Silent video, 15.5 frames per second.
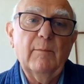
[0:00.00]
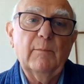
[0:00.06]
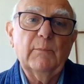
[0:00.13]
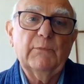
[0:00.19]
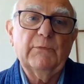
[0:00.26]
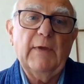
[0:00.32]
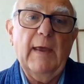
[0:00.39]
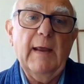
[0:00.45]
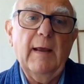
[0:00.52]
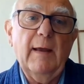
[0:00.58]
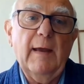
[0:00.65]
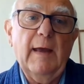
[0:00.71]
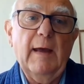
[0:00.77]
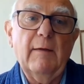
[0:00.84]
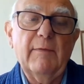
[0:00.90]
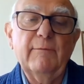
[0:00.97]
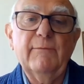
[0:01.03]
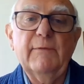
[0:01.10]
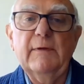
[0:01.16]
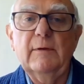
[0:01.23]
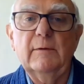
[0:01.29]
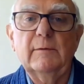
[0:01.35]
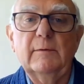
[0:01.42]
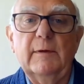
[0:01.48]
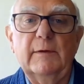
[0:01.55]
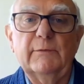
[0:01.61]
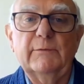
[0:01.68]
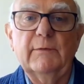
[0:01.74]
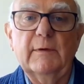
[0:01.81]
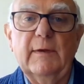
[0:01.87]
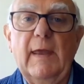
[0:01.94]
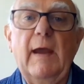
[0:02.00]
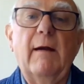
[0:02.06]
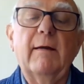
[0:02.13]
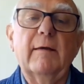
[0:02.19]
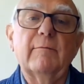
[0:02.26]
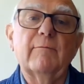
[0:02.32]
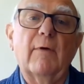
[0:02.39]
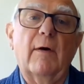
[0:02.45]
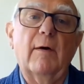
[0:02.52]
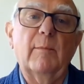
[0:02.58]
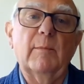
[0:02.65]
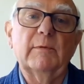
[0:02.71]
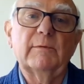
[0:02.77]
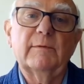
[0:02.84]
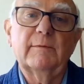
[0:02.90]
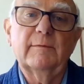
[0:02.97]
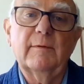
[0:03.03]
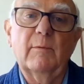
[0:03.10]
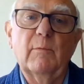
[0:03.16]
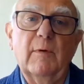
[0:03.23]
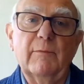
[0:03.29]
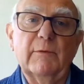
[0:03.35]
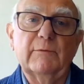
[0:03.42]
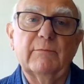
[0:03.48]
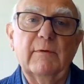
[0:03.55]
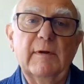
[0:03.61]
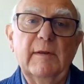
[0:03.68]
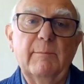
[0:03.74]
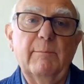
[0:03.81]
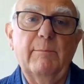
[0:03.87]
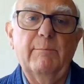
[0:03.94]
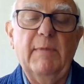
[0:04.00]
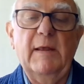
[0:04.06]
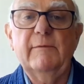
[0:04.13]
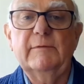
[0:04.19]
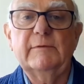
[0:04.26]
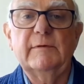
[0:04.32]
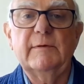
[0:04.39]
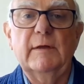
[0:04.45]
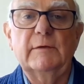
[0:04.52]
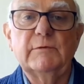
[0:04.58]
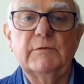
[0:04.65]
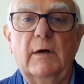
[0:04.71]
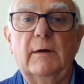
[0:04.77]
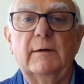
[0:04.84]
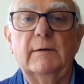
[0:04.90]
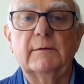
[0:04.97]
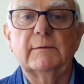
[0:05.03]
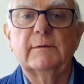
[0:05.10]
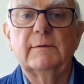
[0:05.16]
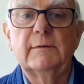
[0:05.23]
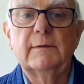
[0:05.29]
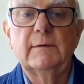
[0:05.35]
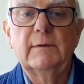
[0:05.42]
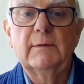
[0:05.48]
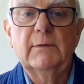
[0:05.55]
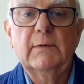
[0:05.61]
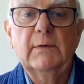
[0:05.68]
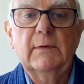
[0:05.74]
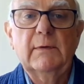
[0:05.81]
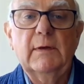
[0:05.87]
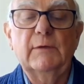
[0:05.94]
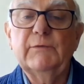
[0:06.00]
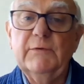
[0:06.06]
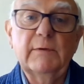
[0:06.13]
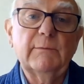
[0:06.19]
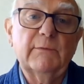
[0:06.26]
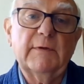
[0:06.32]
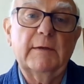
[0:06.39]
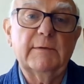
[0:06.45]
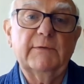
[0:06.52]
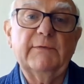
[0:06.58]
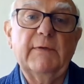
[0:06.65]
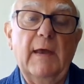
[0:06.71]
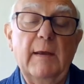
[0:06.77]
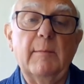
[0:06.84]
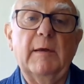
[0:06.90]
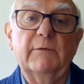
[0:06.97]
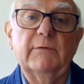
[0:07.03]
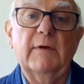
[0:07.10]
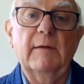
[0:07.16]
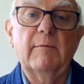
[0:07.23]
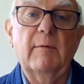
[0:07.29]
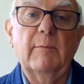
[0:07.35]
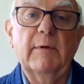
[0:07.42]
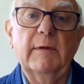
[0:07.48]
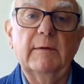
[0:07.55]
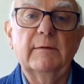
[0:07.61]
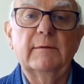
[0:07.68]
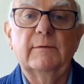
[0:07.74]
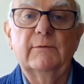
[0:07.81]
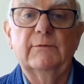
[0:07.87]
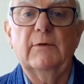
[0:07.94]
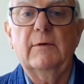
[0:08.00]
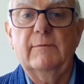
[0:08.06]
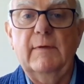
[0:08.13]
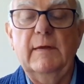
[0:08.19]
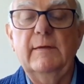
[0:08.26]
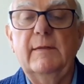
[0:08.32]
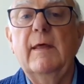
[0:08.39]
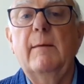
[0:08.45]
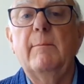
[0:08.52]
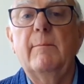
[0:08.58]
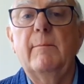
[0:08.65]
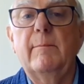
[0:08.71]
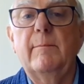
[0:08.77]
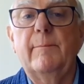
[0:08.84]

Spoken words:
Saying how they feel it's a caring environment and one that's really benefited their child. And students say the same actually when we survey them.